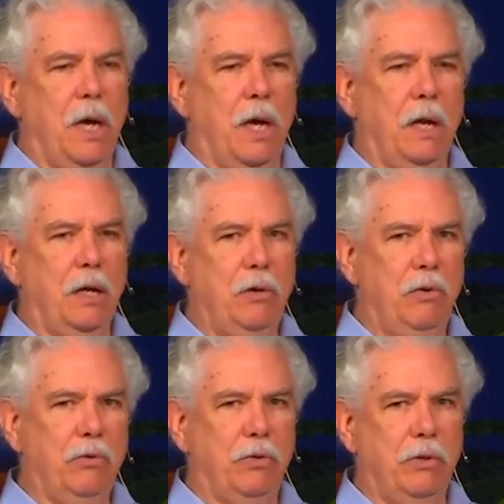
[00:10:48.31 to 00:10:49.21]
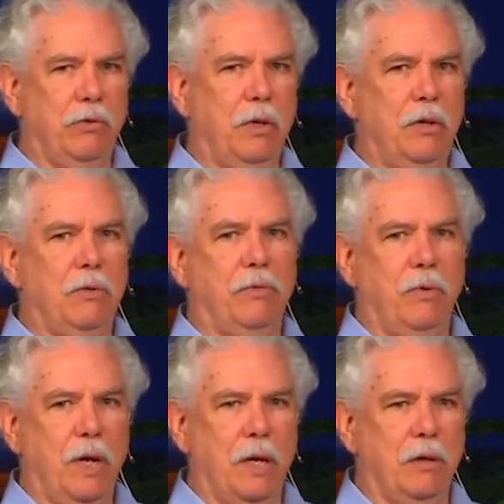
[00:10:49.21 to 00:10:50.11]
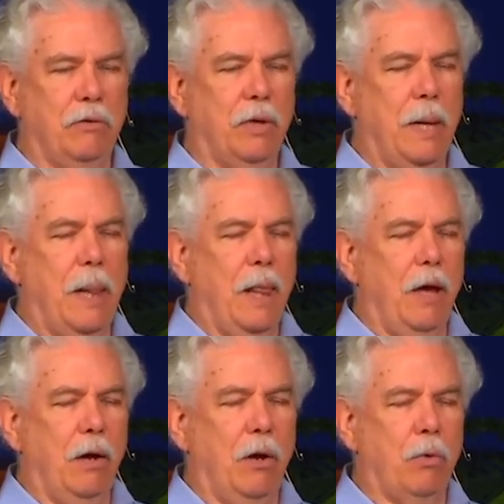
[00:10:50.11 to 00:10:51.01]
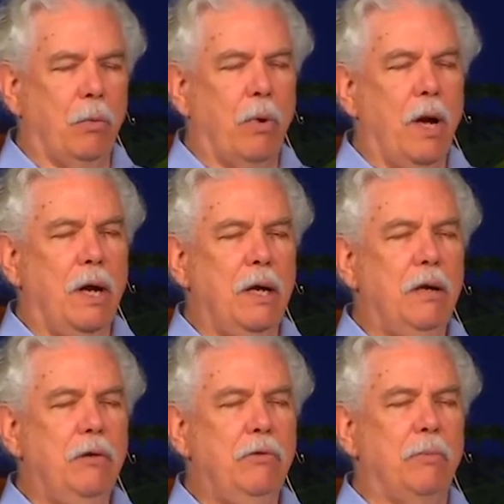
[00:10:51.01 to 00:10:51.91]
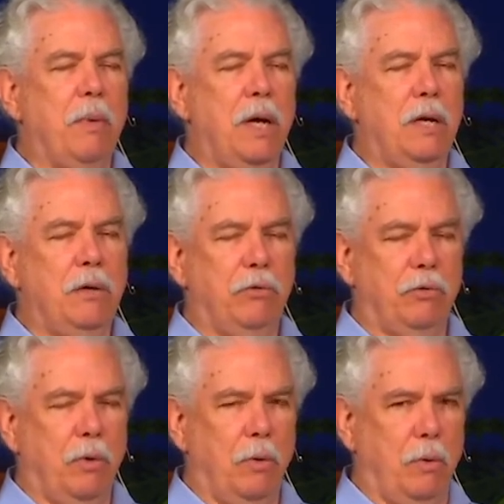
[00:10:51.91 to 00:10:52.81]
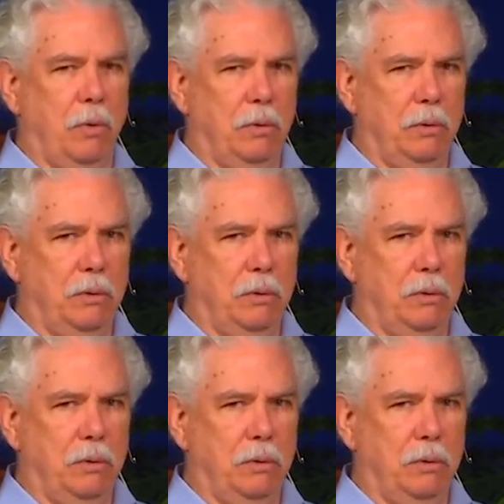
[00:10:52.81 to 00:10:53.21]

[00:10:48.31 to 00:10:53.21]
And I use this little phrase, arise my soul,